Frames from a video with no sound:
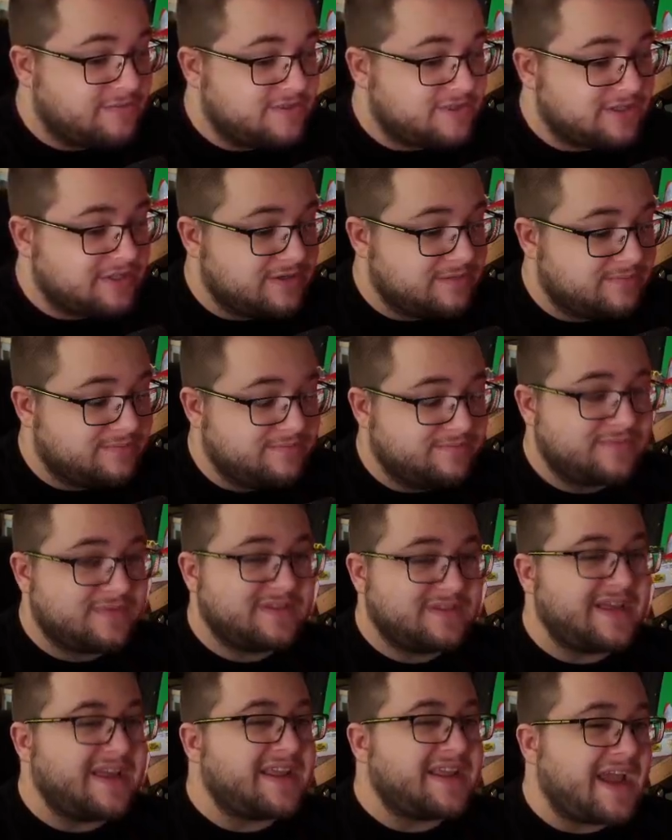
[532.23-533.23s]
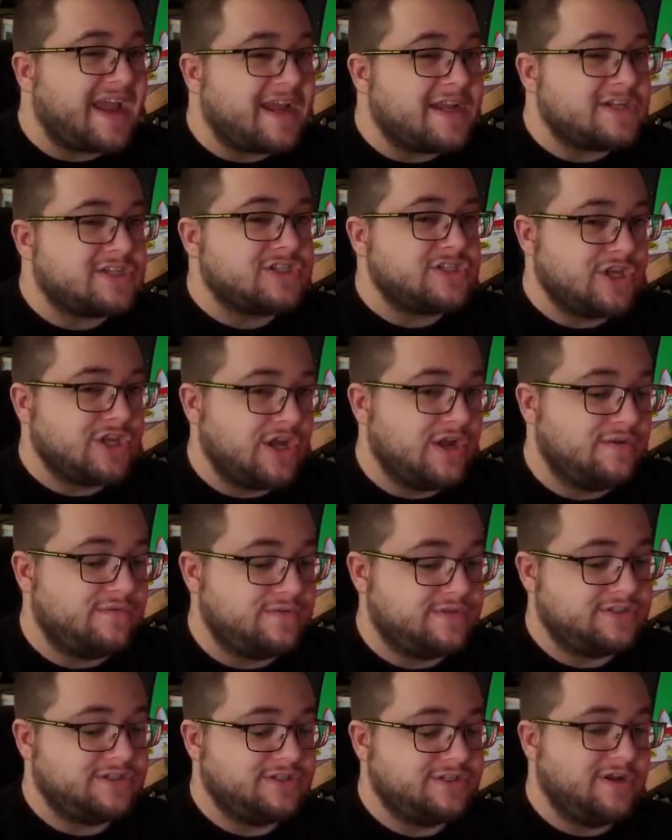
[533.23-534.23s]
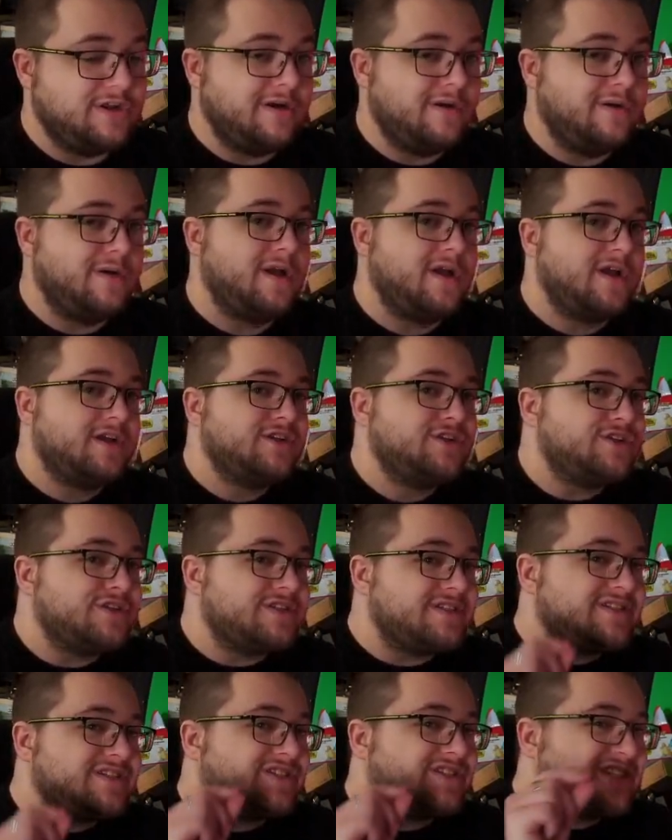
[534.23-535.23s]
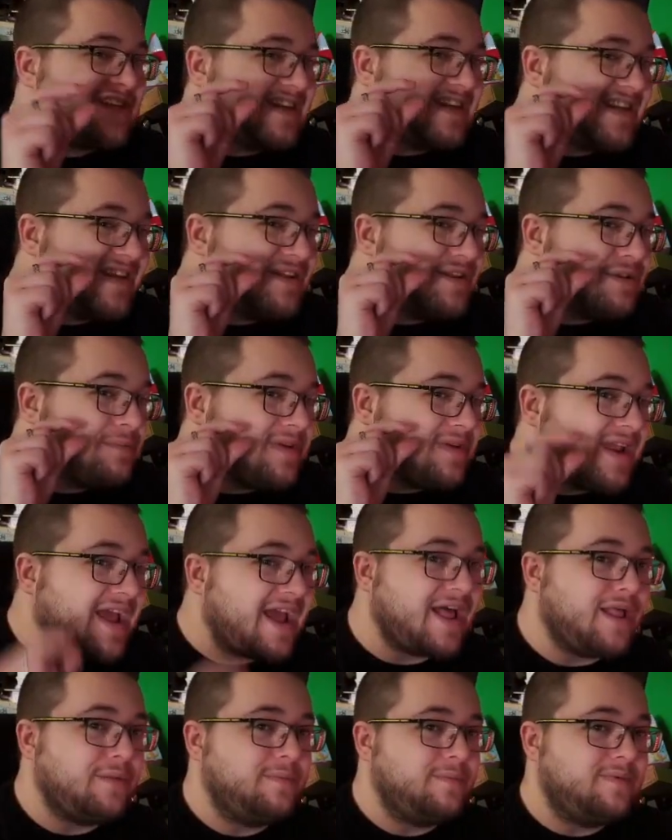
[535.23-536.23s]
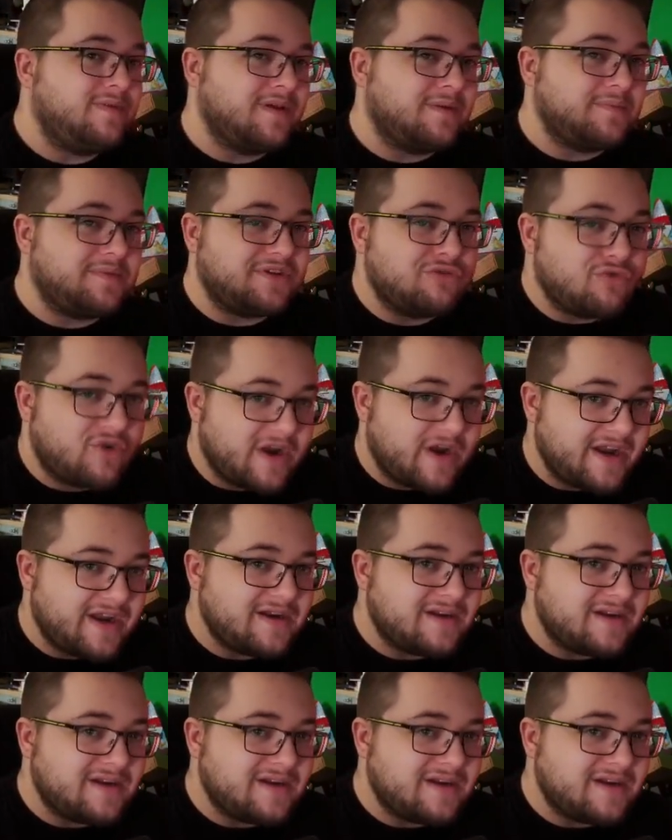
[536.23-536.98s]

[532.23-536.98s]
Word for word: some dedicated servers, you know? Just a little bit of help. Great.